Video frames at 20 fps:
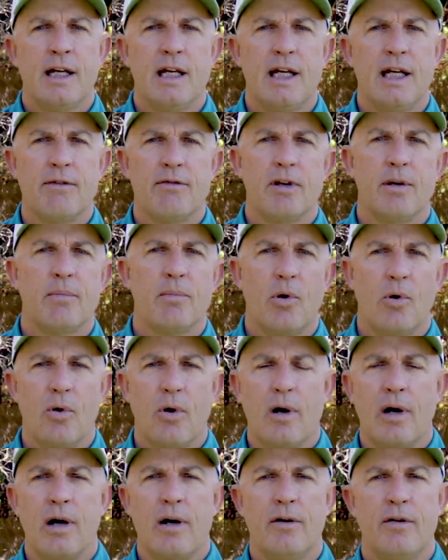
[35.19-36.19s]
even
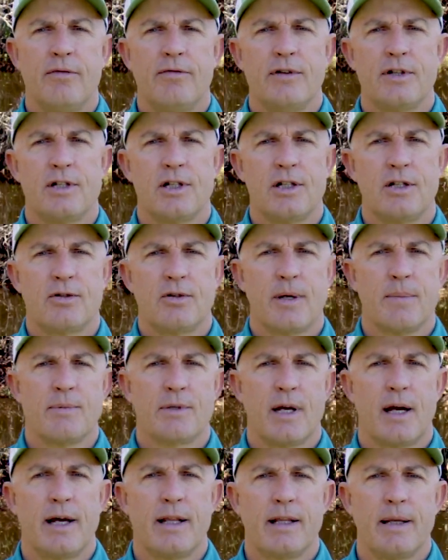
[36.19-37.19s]
more fishing trips
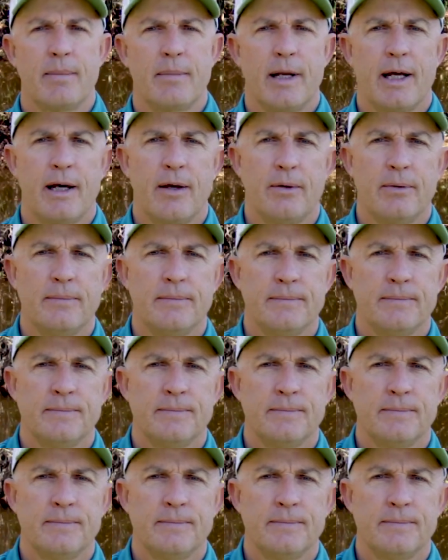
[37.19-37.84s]
on them now.